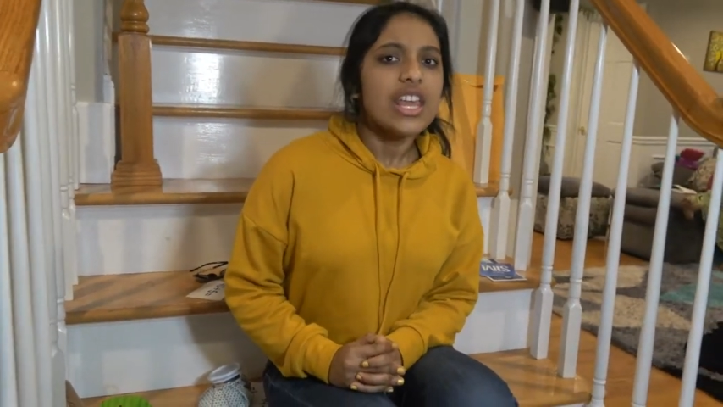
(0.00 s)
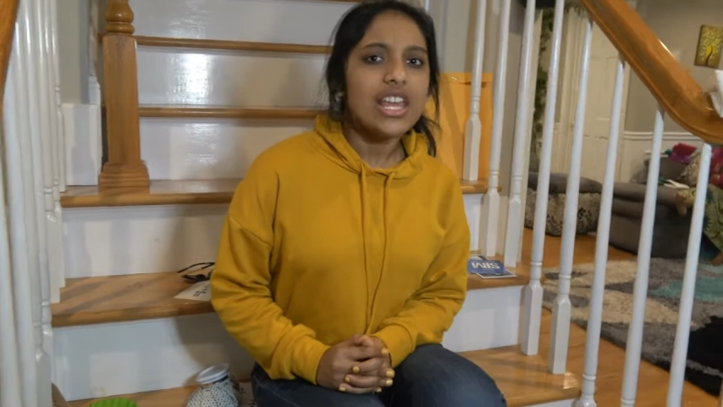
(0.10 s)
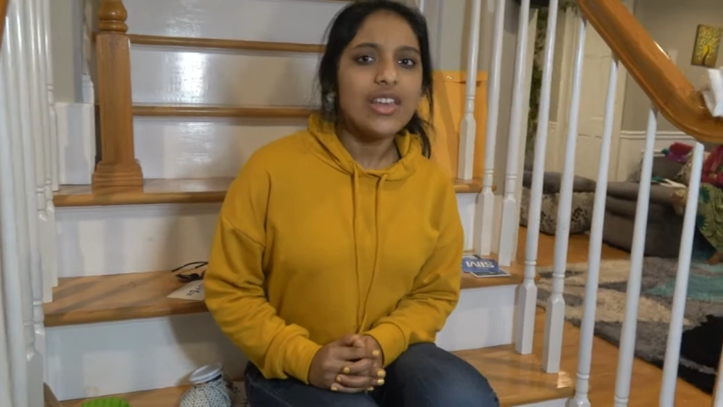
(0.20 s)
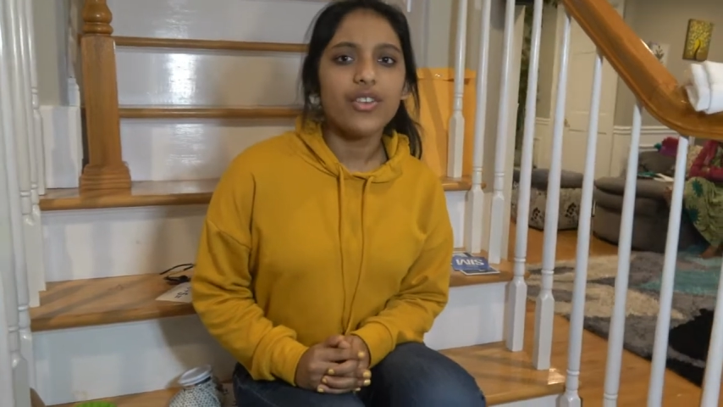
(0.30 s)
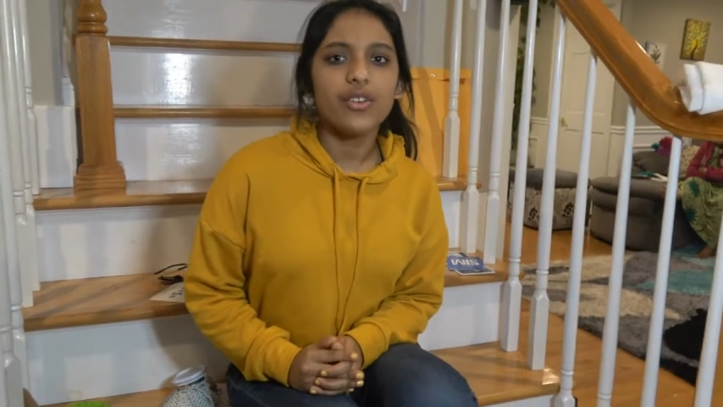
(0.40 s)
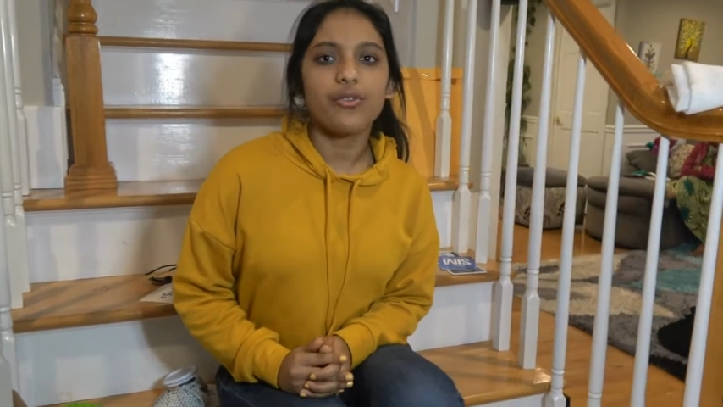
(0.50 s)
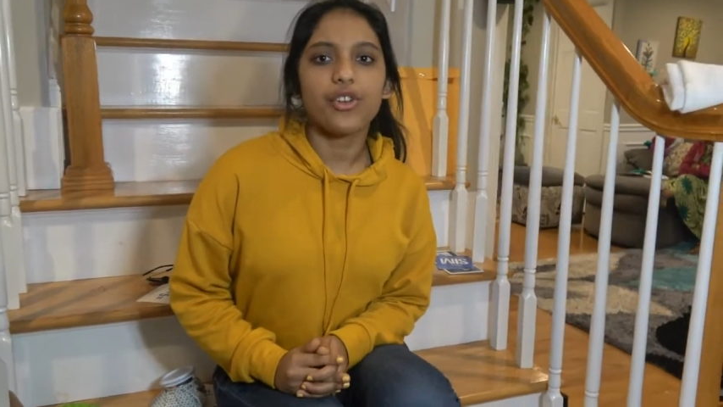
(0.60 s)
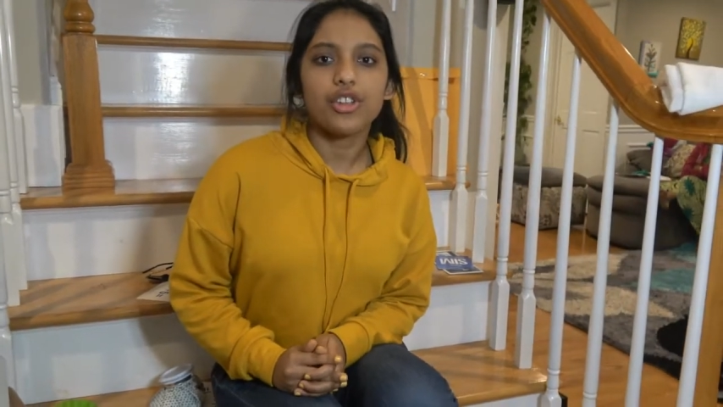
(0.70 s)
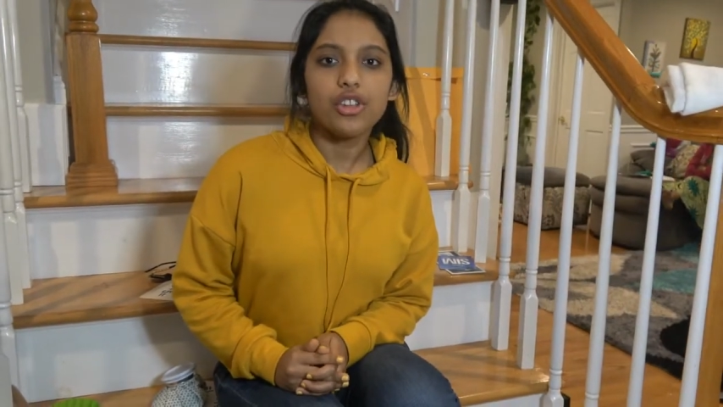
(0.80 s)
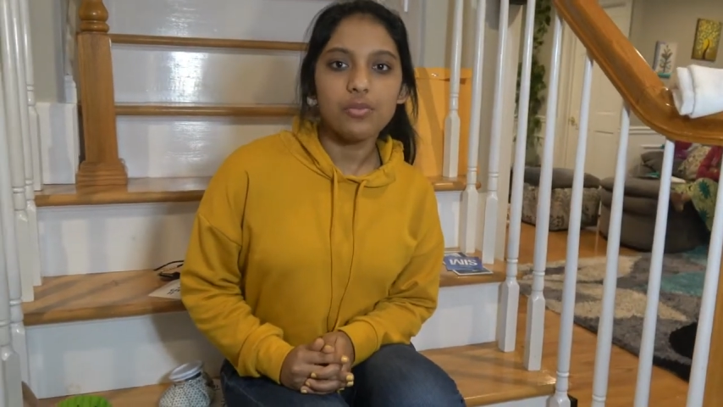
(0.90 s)
even
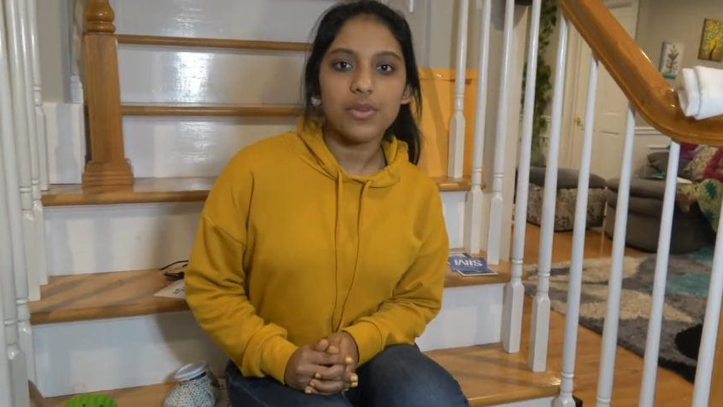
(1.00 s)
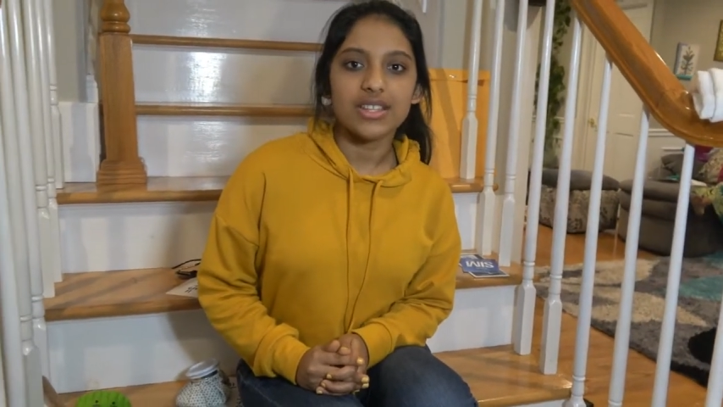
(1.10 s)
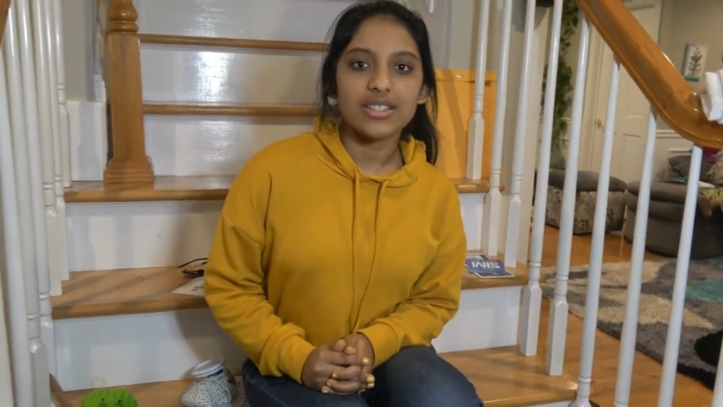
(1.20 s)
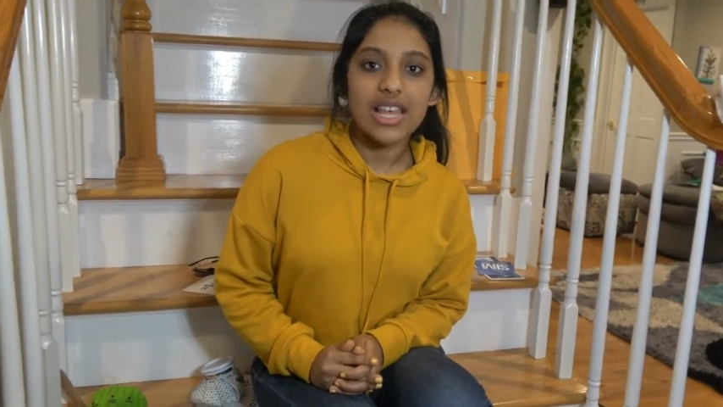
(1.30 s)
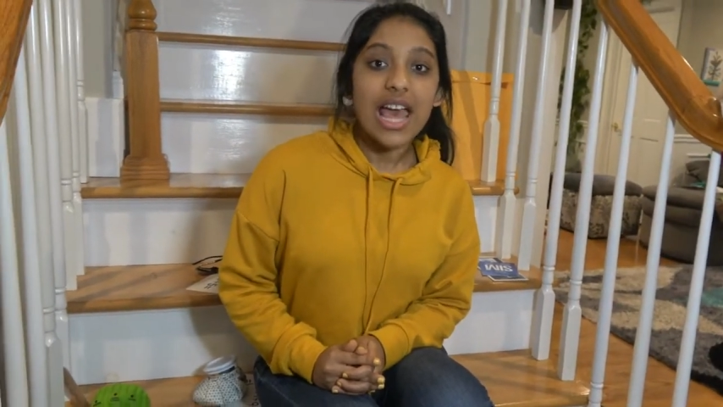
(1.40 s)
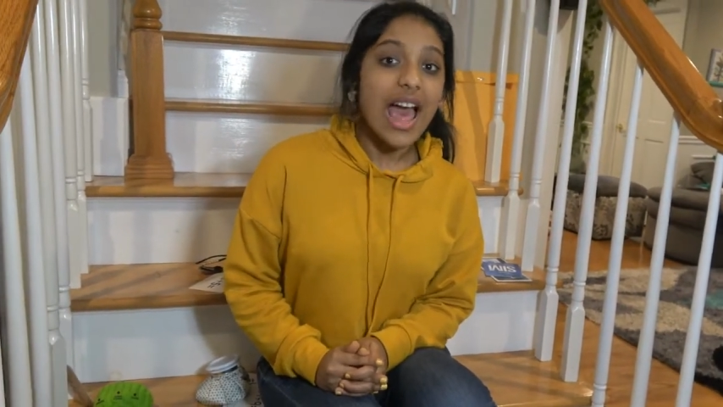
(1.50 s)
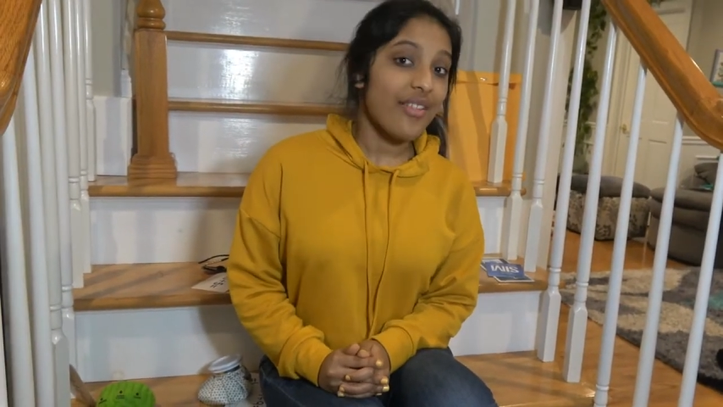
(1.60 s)
for humans.